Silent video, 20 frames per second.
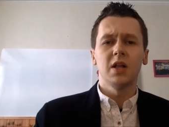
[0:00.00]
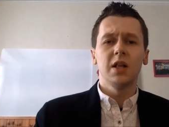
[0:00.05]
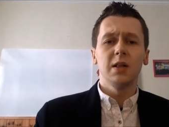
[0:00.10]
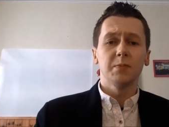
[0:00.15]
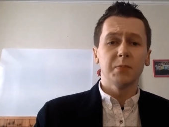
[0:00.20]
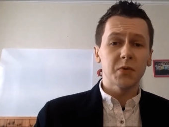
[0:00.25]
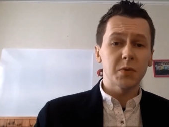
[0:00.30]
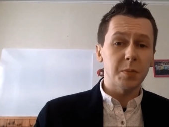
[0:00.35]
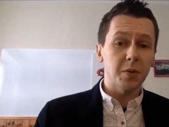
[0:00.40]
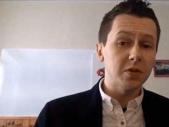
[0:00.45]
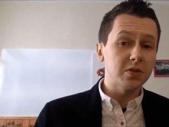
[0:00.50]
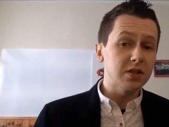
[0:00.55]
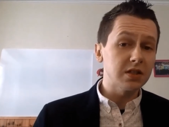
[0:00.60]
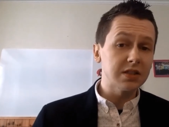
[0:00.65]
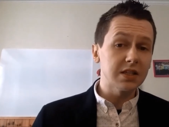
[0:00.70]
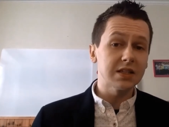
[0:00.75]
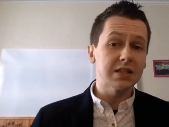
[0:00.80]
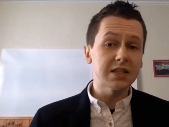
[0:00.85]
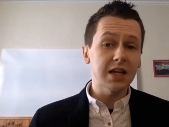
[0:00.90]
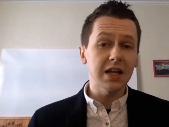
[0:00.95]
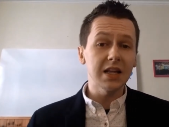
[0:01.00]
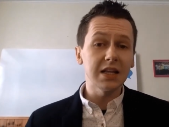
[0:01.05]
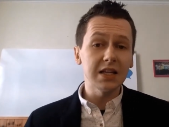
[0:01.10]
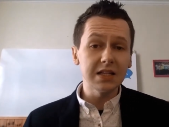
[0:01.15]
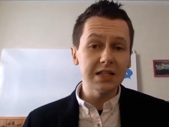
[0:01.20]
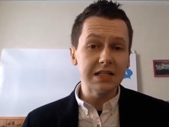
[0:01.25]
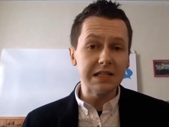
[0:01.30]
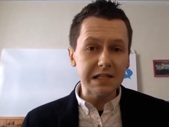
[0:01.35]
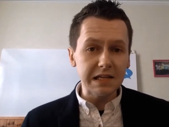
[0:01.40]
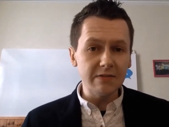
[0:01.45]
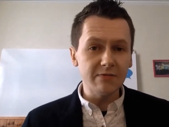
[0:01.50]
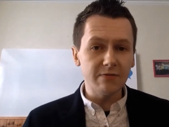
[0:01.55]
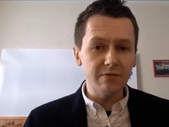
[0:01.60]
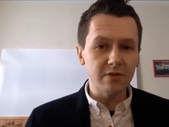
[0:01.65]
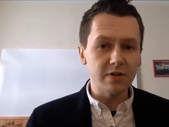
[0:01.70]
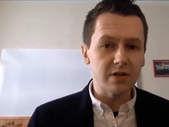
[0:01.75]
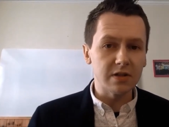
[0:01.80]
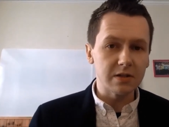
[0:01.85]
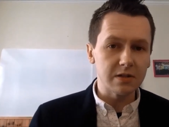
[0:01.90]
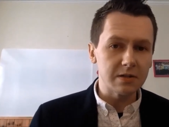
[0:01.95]
Suppose there's a slightly
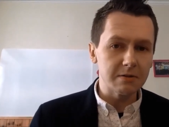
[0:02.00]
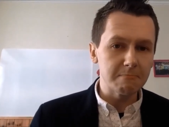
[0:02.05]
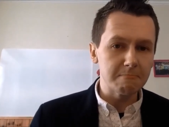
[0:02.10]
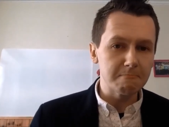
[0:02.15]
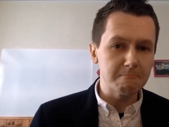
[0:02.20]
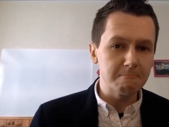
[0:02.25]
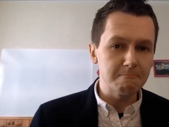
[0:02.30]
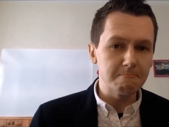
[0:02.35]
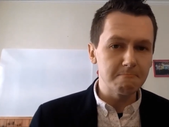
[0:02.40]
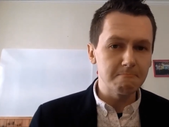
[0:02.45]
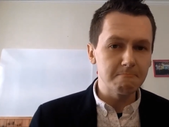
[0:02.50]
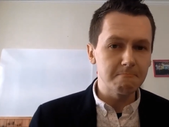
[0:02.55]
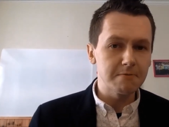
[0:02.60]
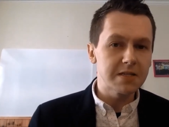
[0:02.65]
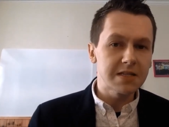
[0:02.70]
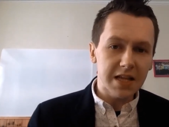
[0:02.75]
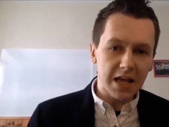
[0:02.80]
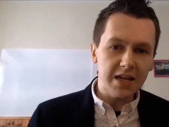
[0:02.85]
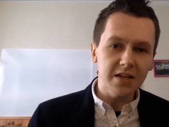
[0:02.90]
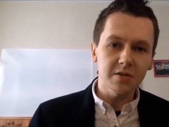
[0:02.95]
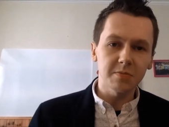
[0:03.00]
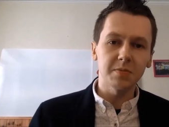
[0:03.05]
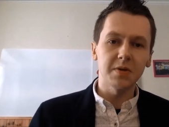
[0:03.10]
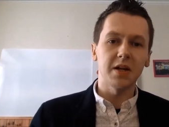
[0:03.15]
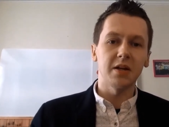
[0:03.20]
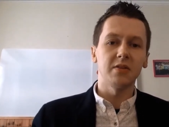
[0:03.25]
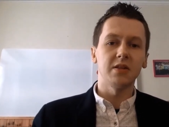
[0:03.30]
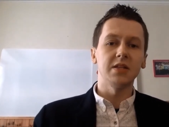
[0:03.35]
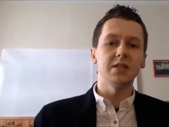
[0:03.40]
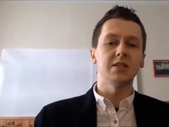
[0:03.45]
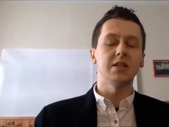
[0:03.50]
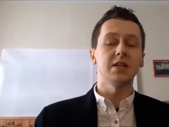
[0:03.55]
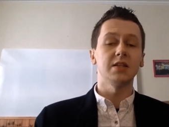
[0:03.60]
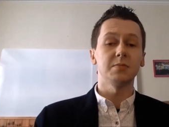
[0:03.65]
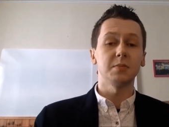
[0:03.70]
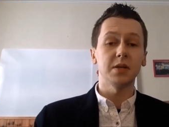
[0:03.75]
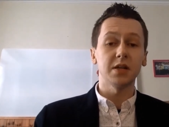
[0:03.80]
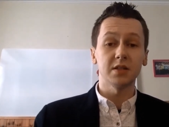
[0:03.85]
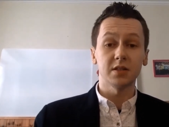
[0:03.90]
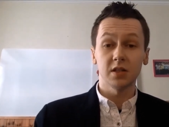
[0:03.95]
different setup now these days
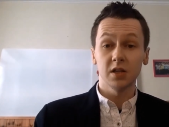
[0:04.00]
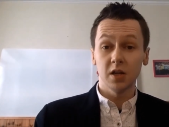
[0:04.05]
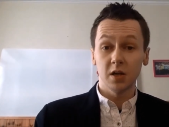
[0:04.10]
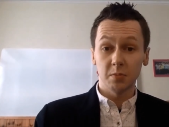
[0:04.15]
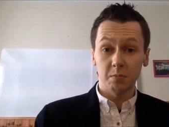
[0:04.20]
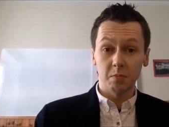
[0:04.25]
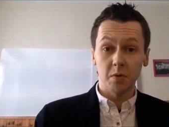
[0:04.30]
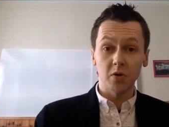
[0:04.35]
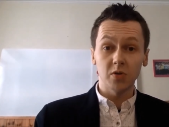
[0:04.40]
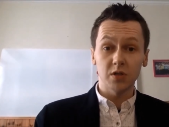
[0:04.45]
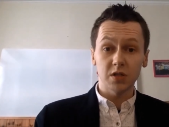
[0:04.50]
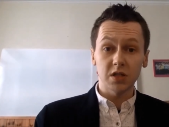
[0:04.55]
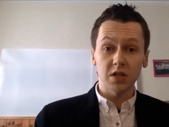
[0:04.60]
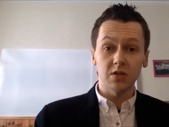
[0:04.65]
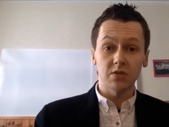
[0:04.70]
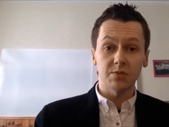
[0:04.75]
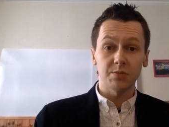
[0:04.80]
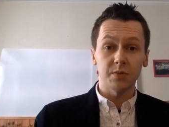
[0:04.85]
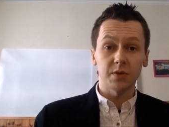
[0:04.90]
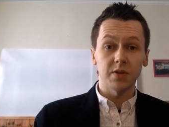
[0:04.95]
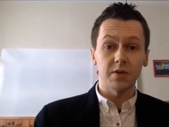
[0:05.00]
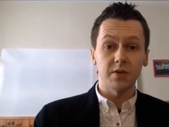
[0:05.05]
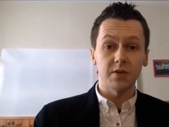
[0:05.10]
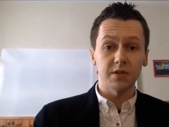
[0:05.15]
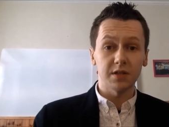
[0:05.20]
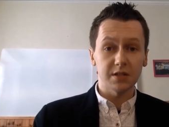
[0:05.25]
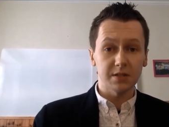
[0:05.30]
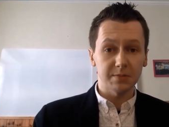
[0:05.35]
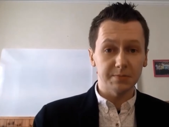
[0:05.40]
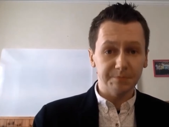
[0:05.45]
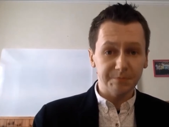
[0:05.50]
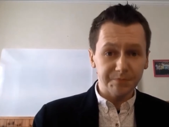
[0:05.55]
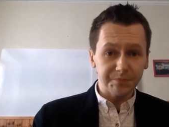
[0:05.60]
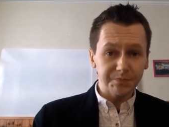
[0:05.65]
because most children with autism,